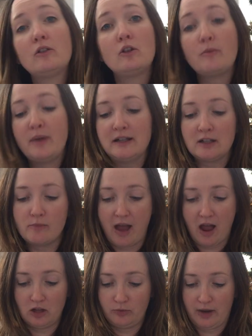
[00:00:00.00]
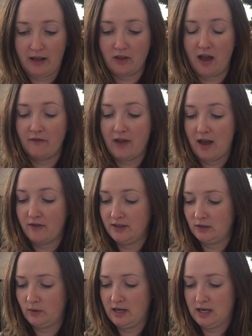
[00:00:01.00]
little pencil pouch, but I love how
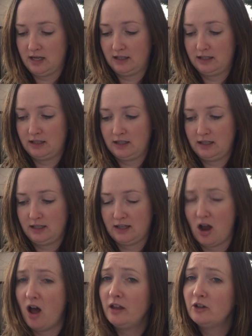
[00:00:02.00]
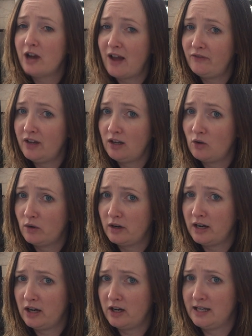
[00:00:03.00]
this one is, is it holographic or
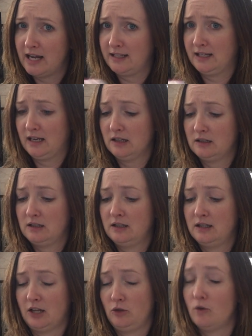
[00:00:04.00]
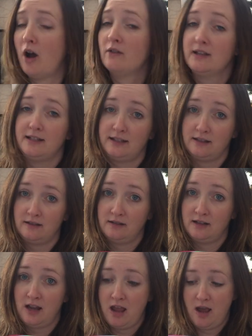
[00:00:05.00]
iridescent that you call this?
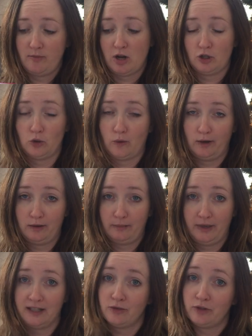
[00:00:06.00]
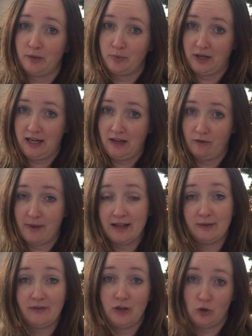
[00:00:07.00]
I'm not sure, but it's really pretty.
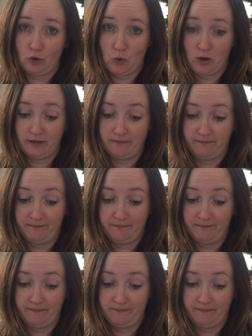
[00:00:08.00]
reminds me of a unicorn.